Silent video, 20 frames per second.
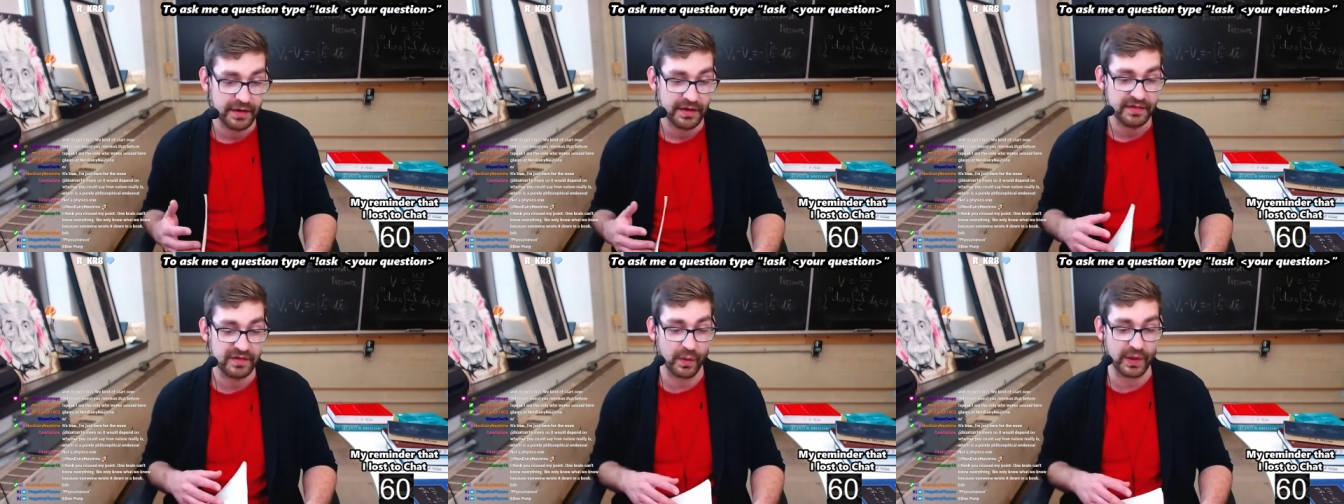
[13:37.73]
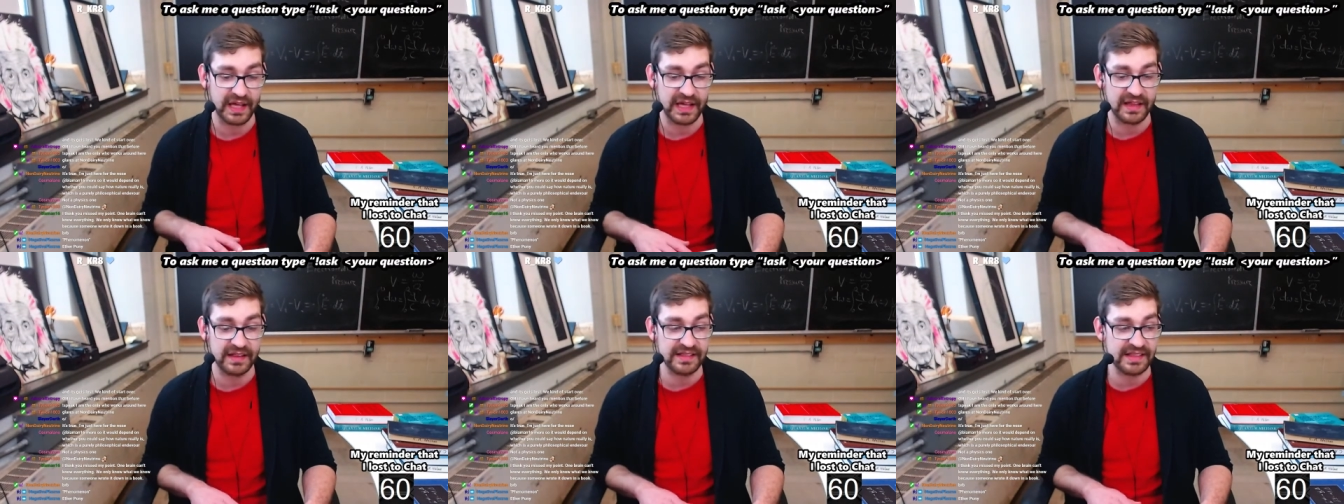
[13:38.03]
So
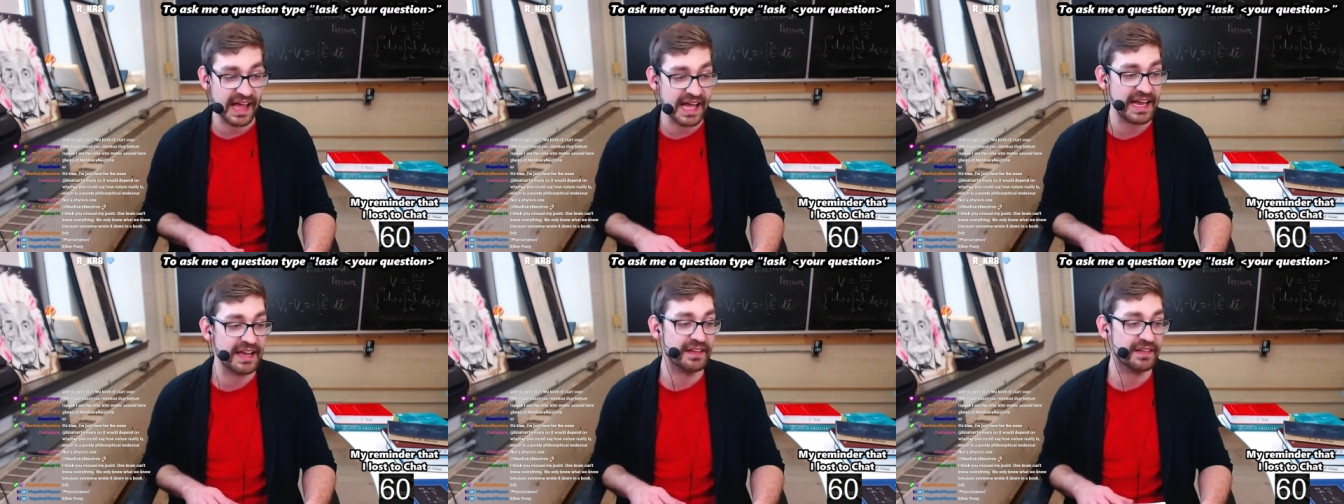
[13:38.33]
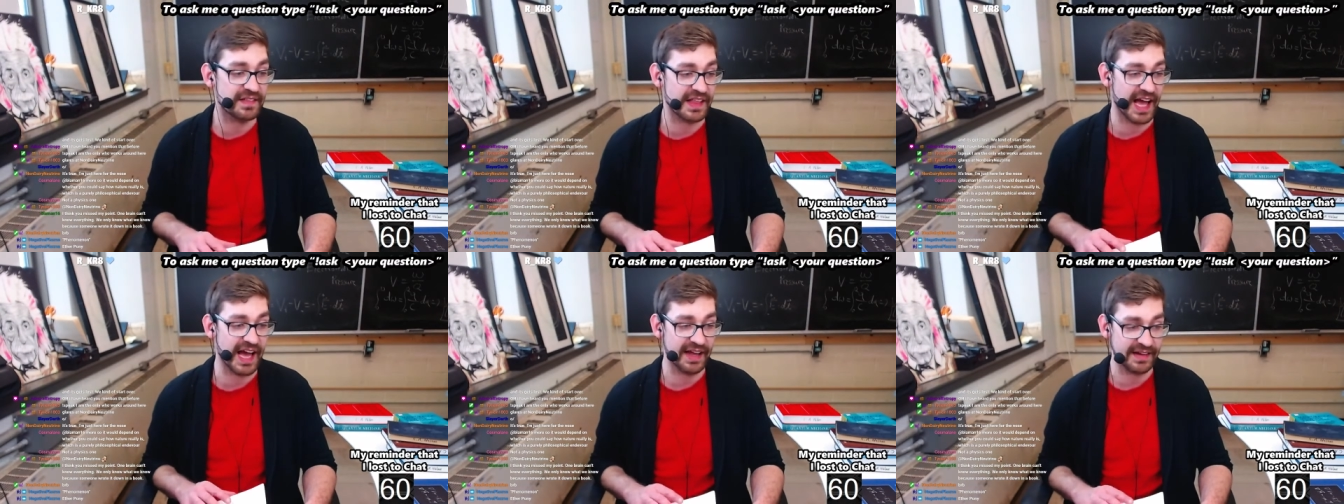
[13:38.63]
he
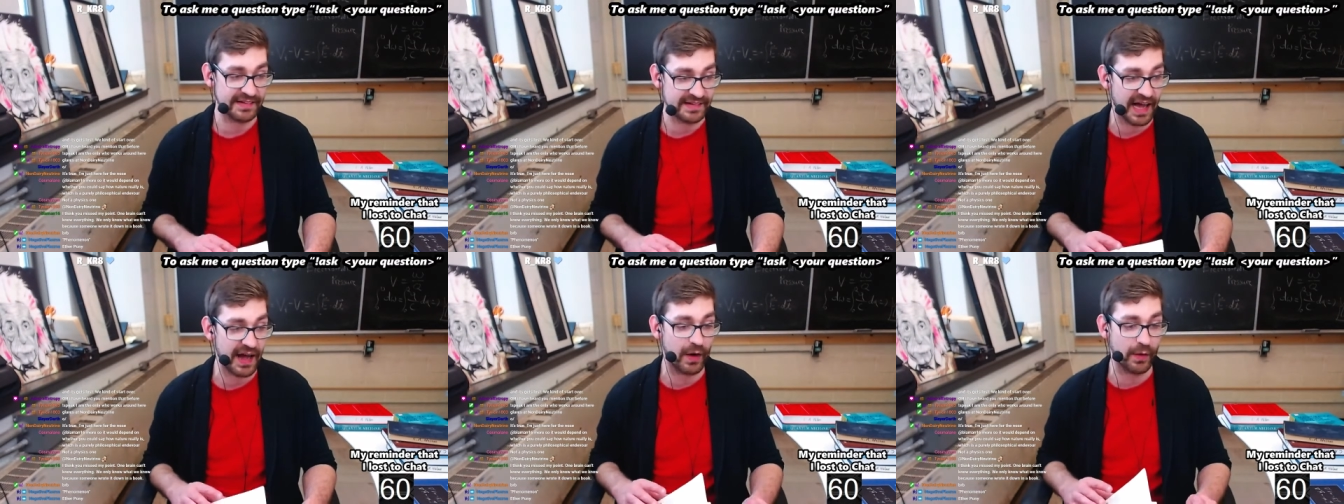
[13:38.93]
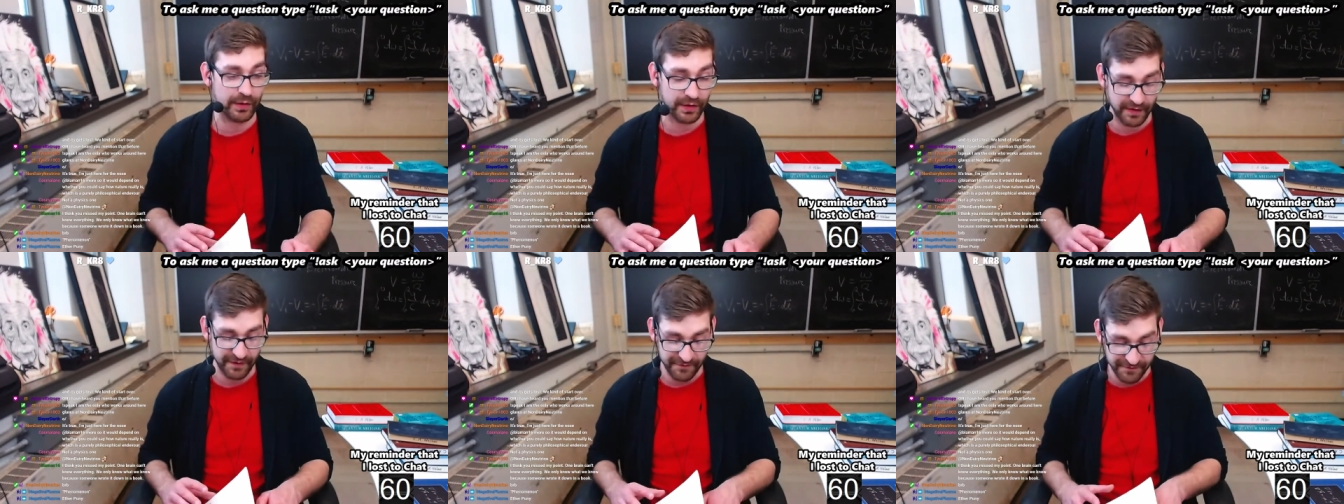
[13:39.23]
lays that
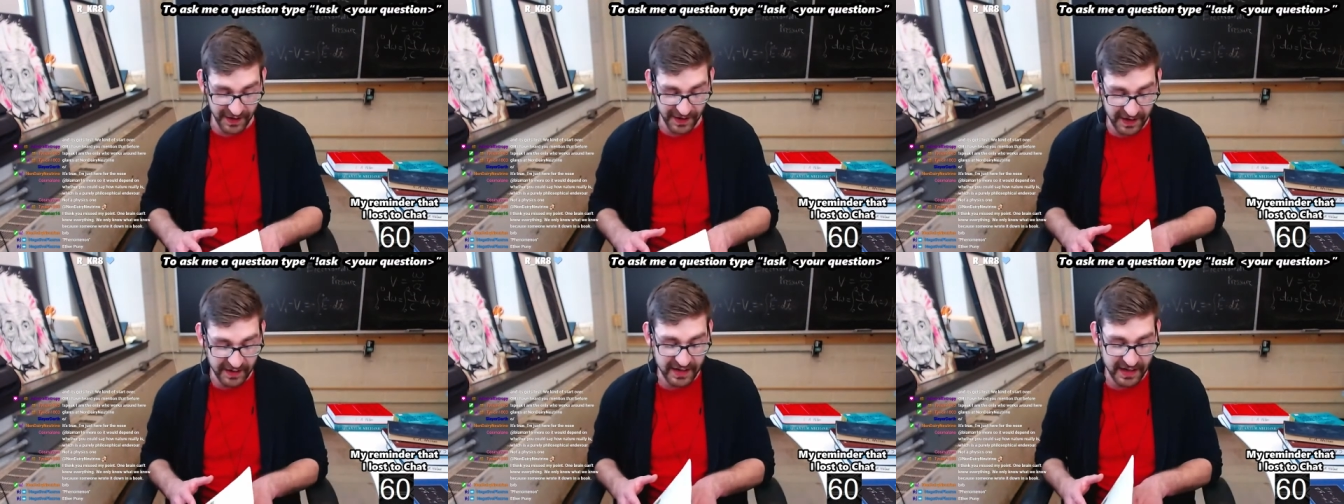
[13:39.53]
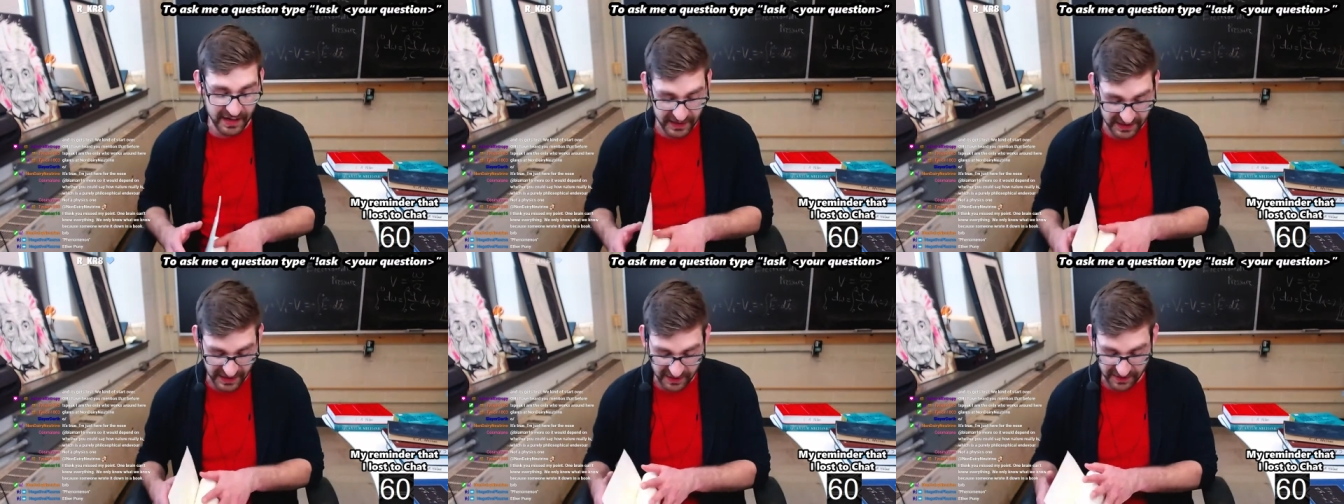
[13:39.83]
down very
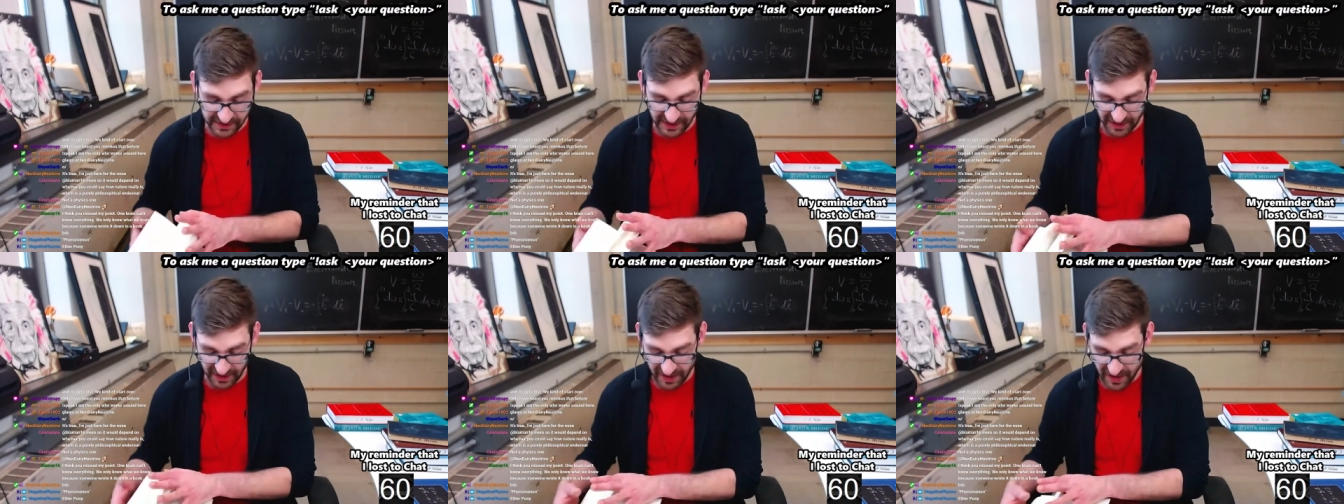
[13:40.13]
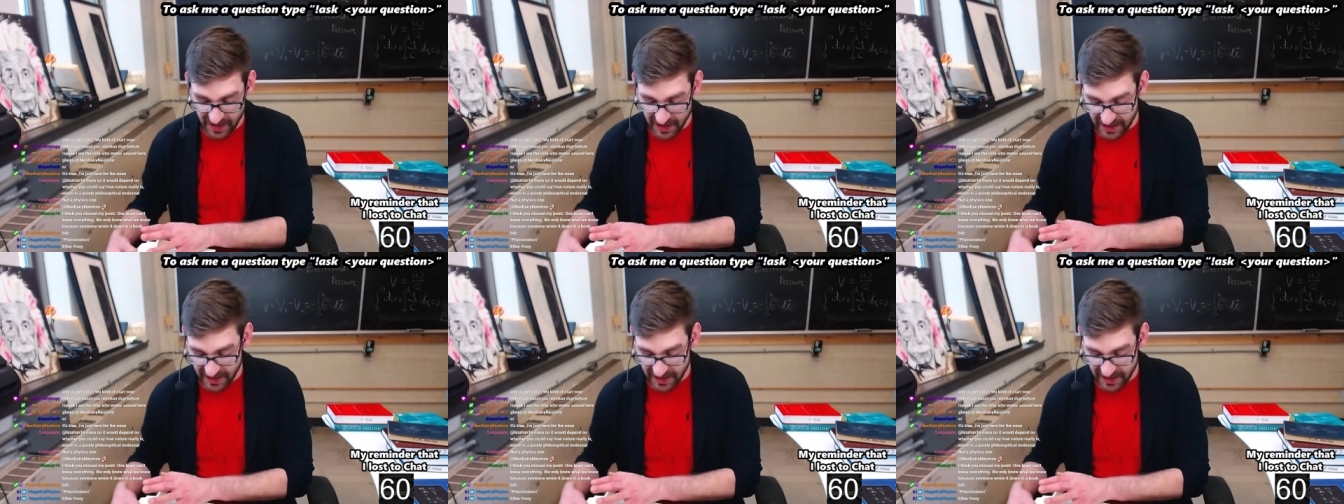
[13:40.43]
clearly.